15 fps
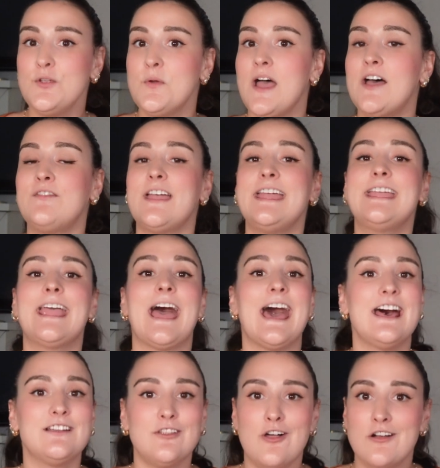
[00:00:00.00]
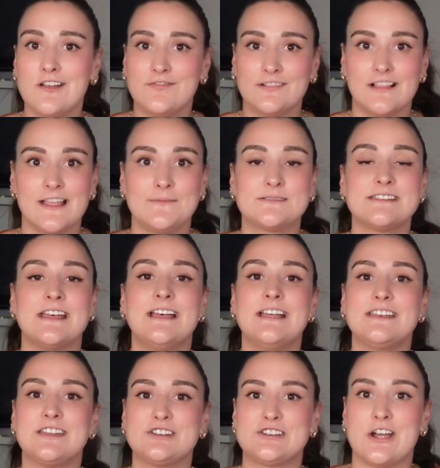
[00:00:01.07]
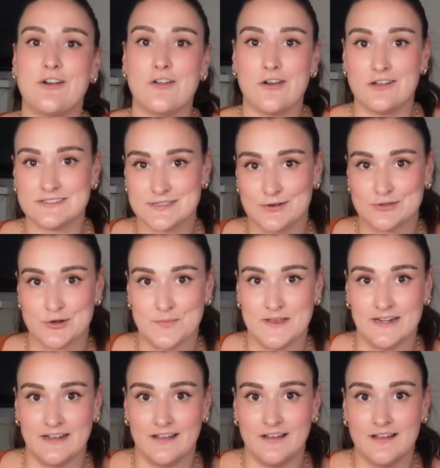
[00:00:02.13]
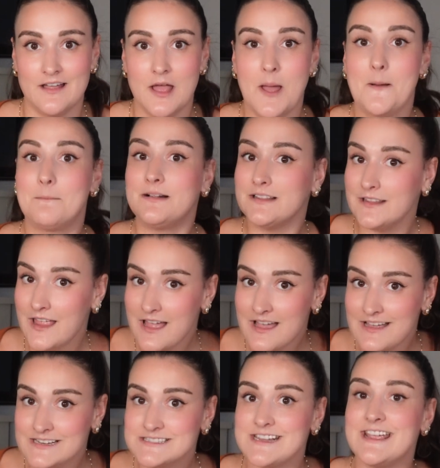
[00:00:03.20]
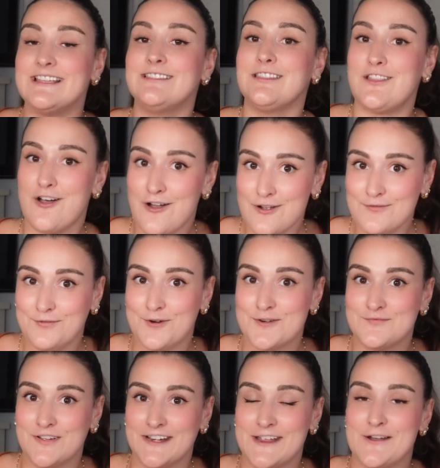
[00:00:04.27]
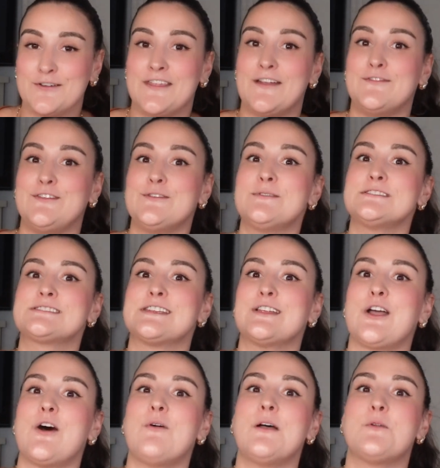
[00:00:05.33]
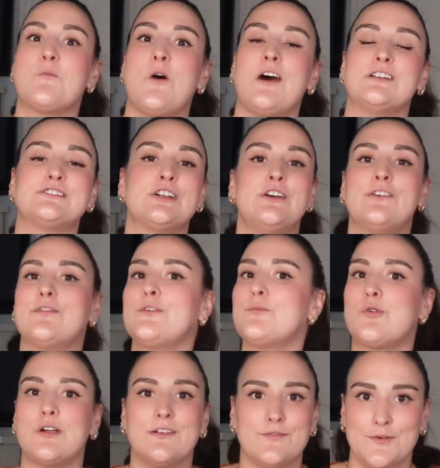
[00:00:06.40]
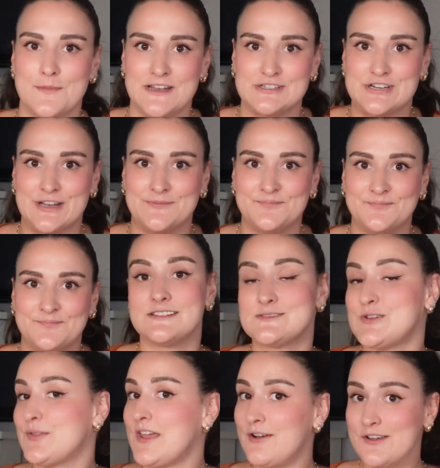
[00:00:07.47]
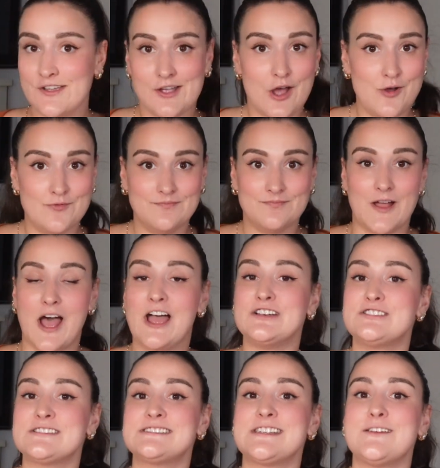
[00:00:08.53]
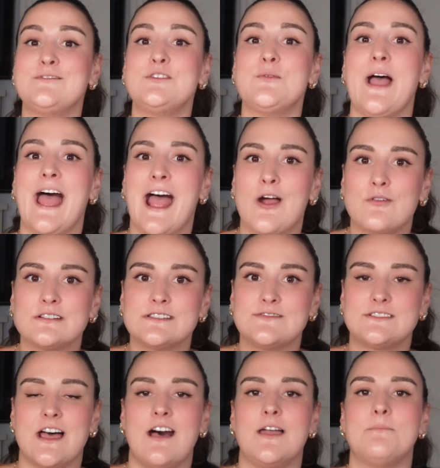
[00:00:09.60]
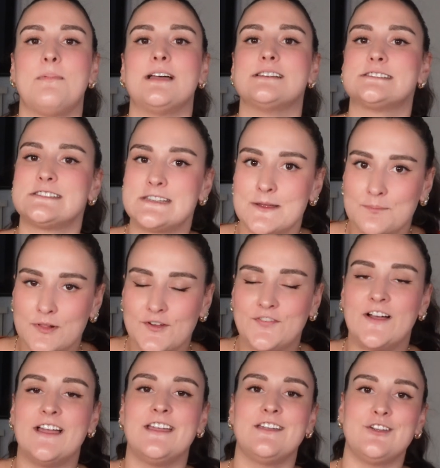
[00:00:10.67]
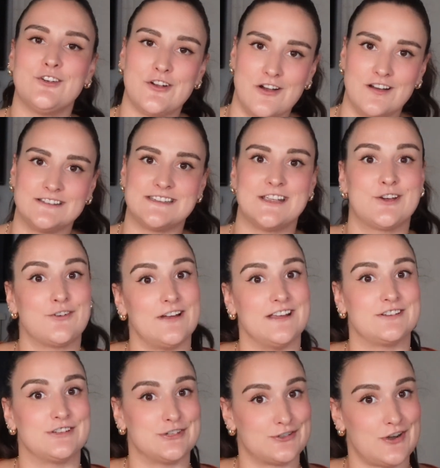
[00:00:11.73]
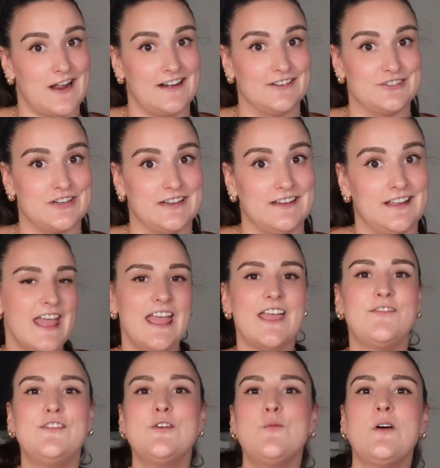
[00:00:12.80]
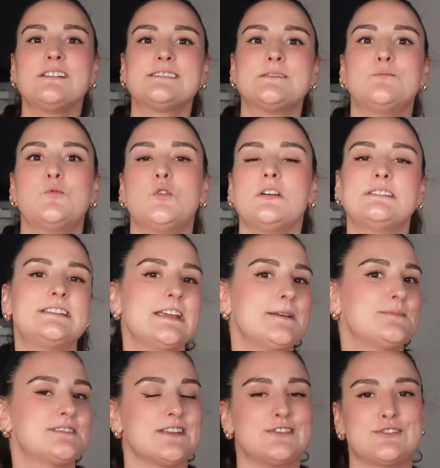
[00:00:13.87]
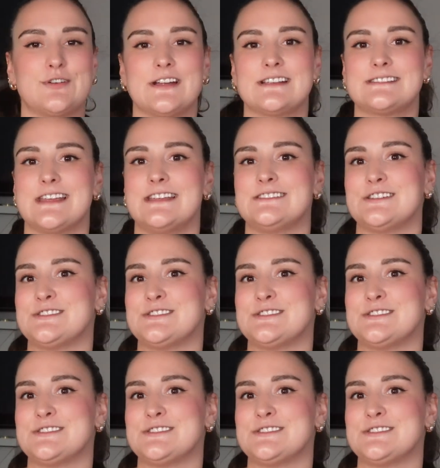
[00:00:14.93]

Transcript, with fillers: you have a catalog of clips to share out on social media, plus a long form video that viewers can go and watch for more information. So there you go. I just saved you hours of time by simplifying your content creation strategy. If you want some more tips, tricks, and